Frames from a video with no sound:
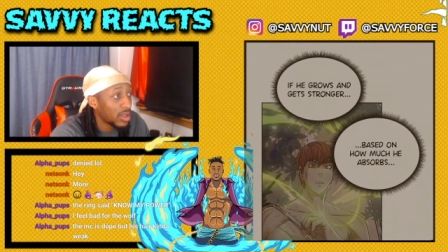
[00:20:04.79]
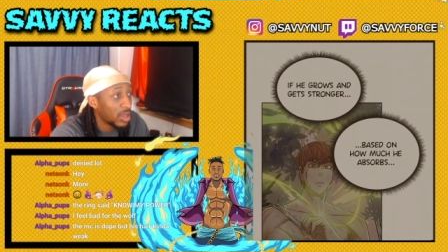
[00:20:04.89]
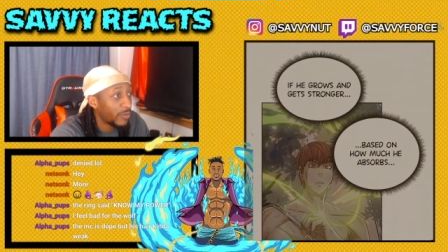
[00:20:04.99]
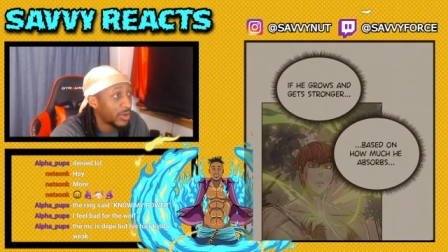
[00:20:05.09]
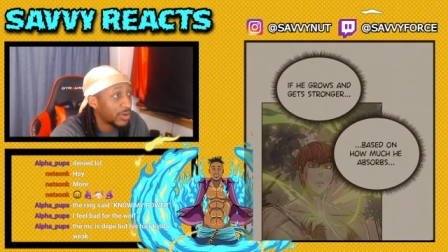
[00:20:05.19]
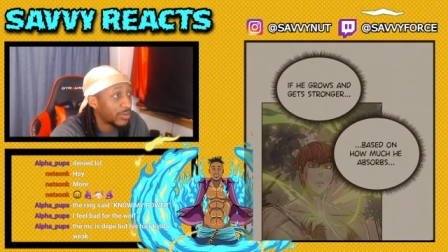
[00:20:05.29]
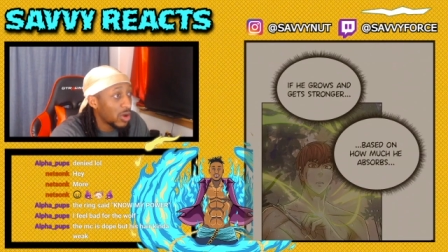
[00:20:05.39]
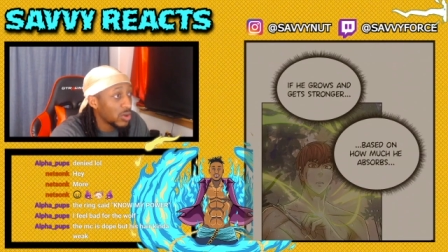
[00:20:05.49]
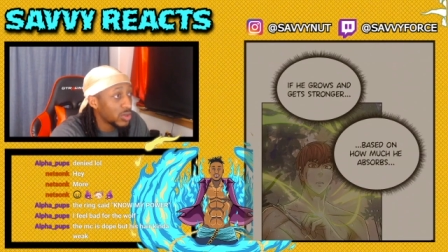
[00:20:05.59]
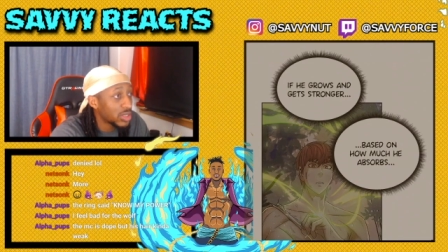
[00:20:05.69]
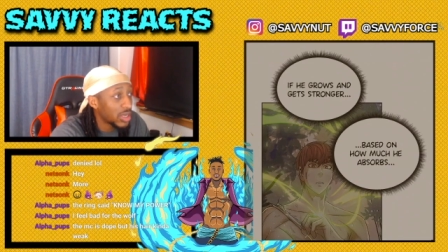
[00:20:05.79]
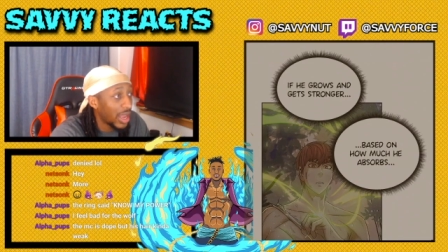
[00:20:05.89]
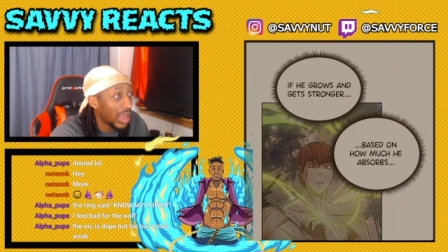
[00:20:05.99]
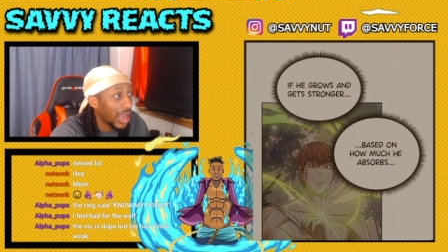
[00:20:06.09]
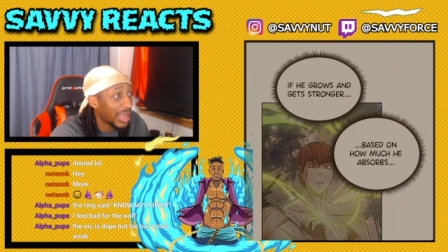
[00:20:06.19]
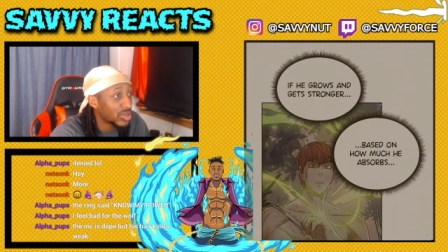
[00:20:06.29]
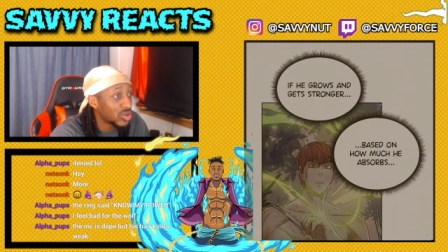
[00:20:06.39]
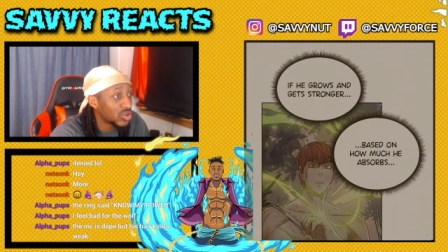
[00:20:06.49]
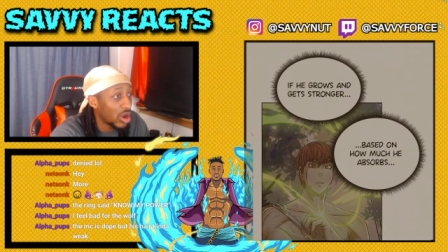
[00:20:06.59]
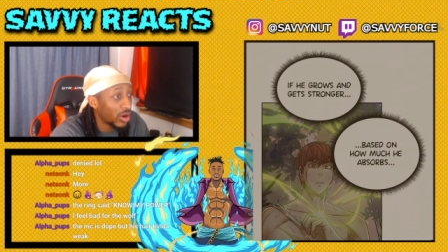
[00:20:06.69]
If he grows and gets
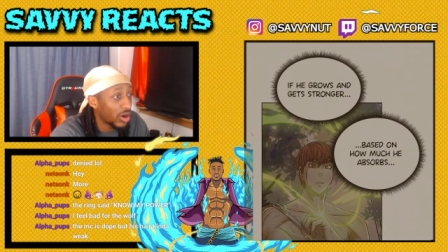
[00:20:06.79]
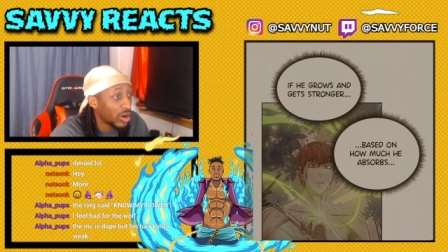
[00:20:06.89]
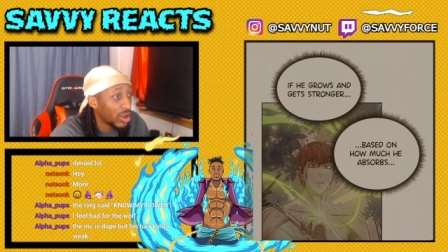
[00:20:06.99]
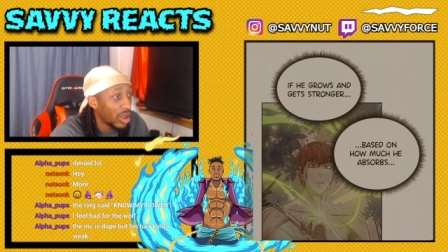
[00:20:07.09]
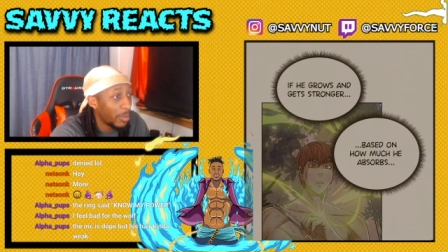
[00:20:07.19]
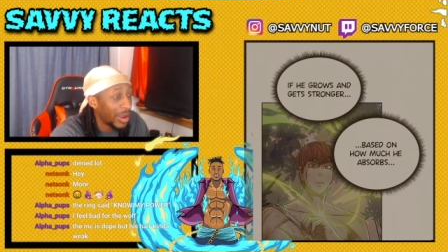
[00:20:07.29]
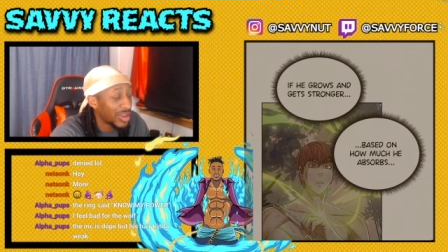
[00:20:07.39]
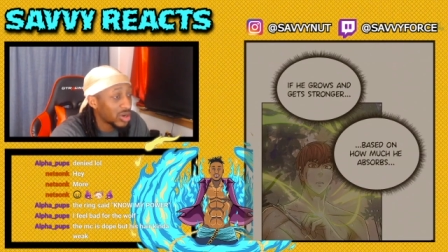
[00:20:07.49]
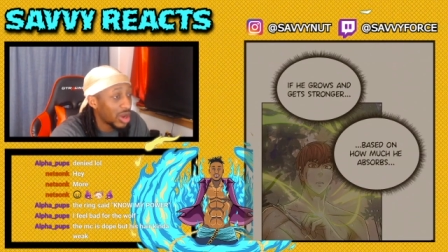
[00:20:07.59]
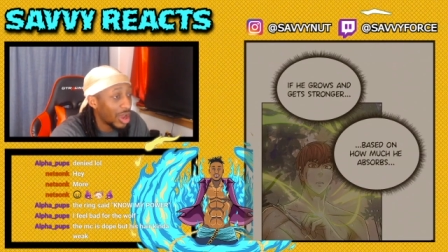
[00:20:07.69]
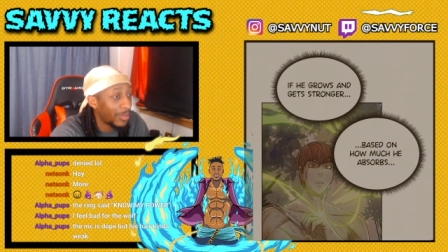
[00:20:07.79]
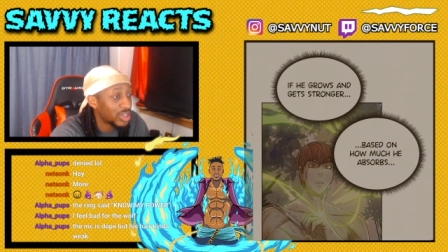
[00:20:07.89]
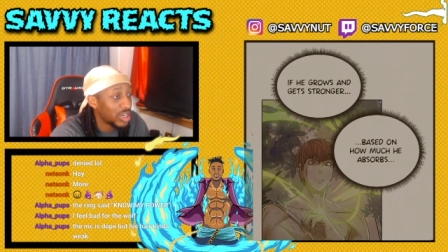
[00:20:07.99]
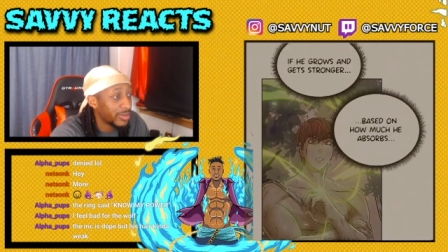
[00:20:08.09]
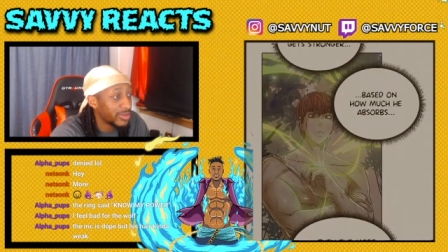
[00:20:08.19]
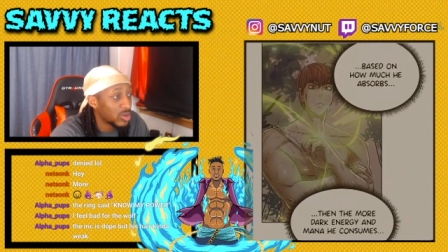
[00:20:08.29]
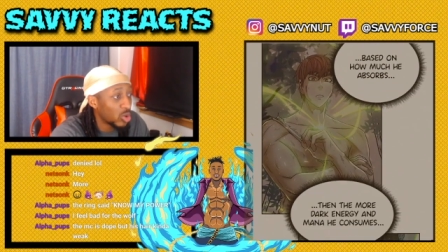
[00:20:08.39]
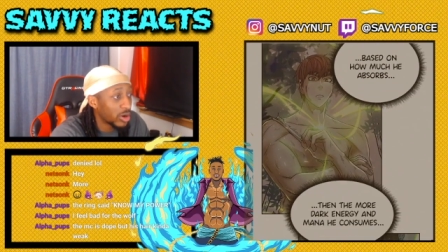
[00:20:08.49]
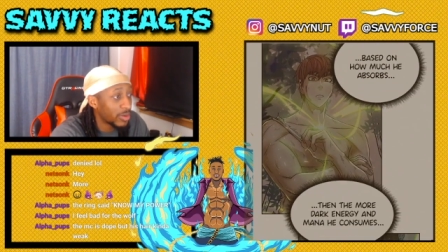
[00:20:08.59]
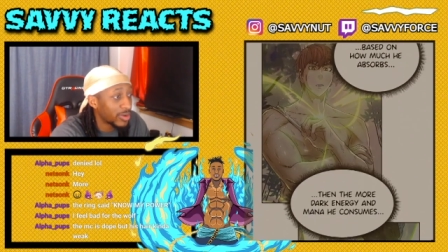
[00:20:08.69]
stronger based on how much he
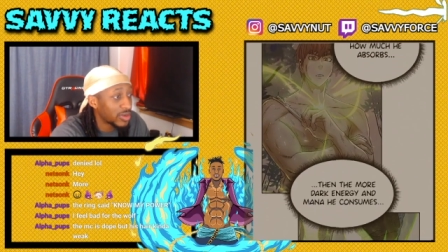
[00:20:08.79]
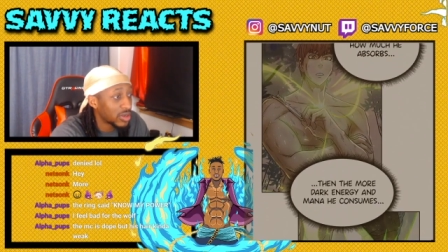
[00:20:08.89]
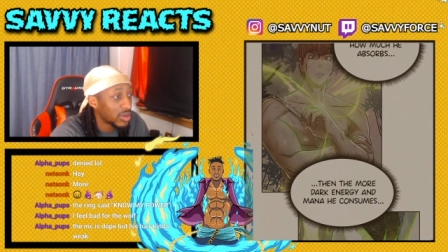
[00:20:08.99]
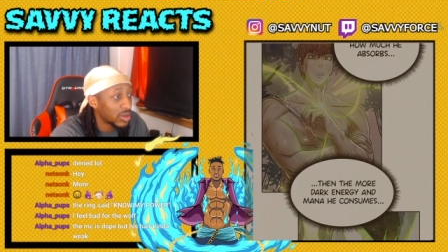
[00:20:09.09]
absorbs,